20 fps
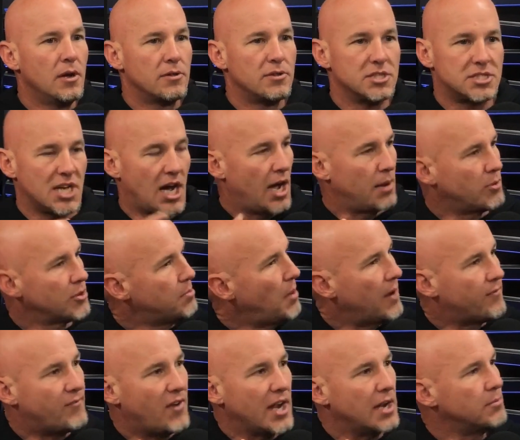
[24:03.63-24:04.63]
the time with my
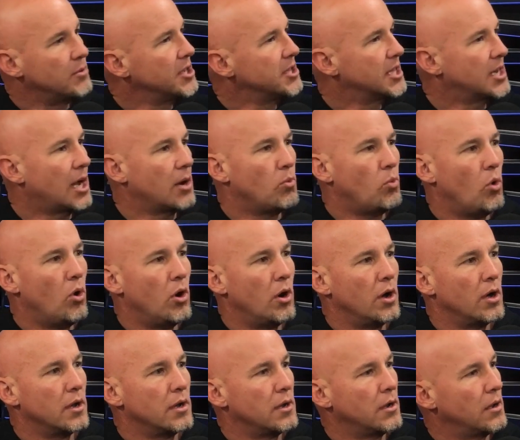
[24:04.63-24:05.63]
family that I
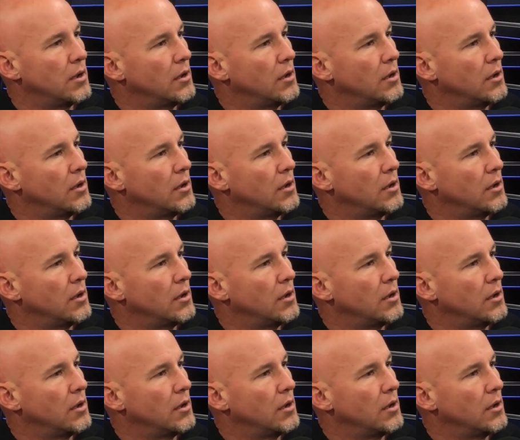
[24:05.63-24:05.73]
want.